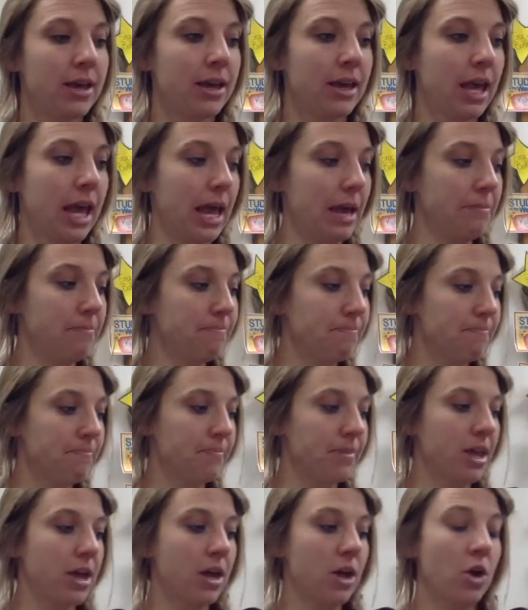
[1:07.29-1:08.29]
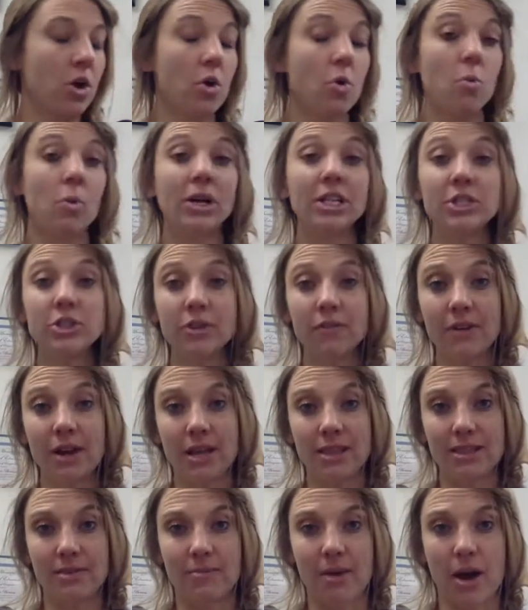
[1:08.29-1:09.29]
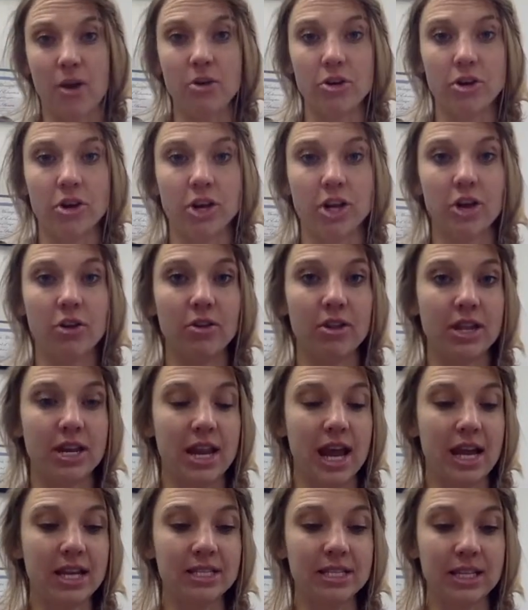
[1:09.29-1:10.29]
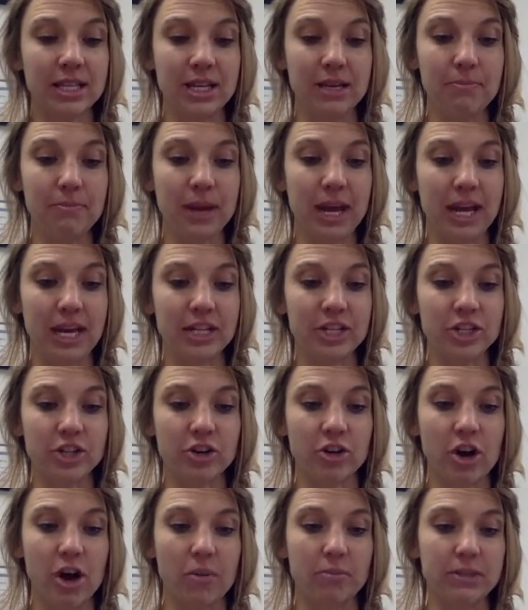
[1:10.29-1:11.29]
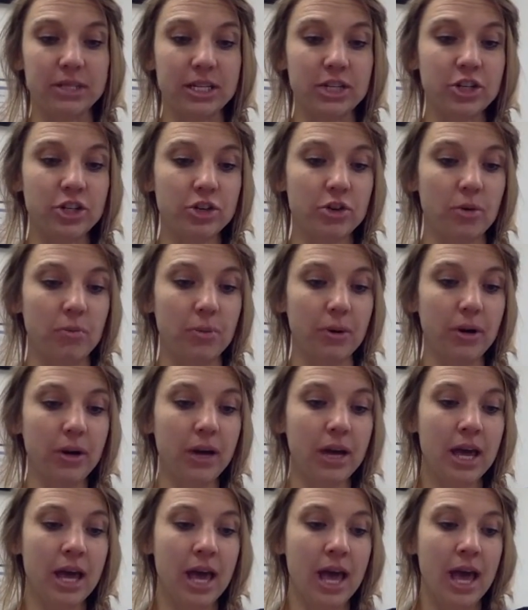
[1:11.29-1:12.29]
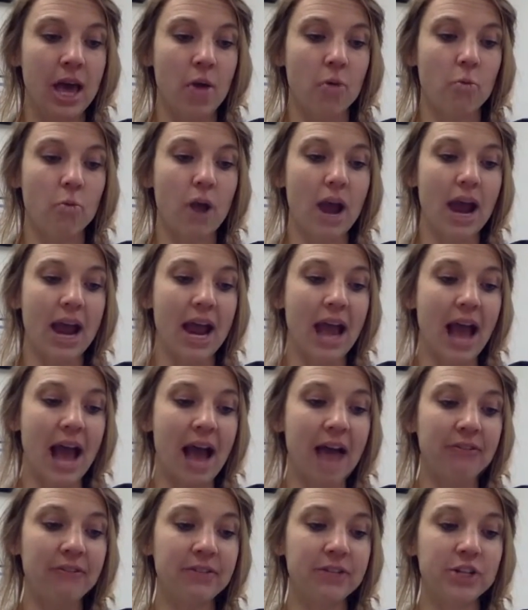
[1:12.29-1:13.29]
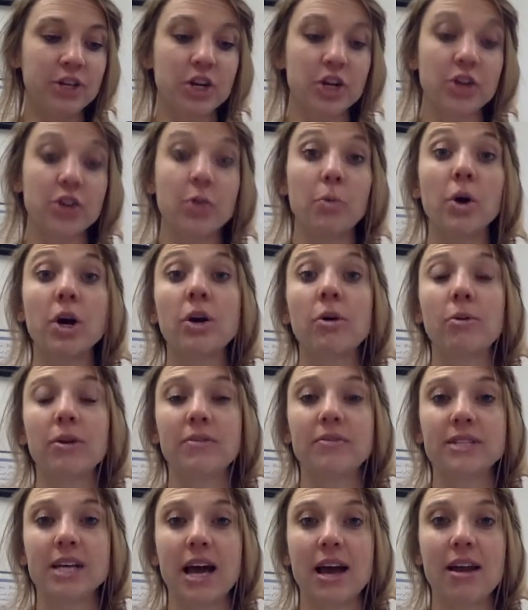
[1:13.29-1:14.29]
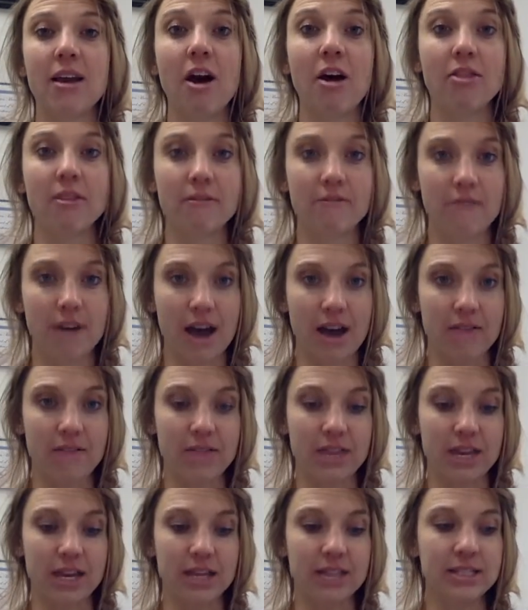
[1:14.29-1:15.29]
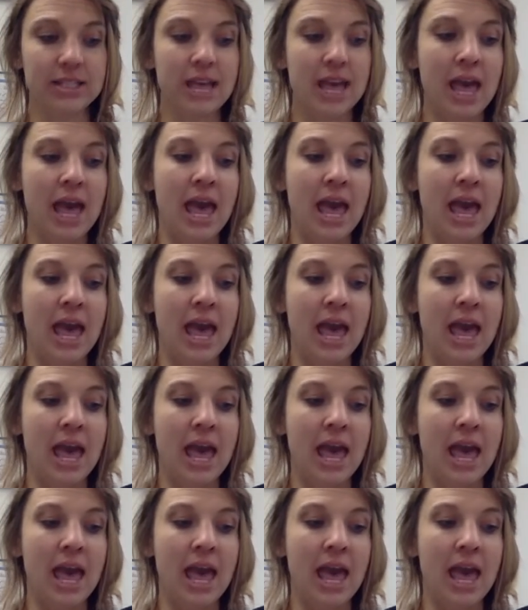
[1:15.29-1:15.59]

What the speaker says: Okay. Once you've cut them out, you're going to go to the next clean page in your composition notebook right after the work we've done on the 5 things.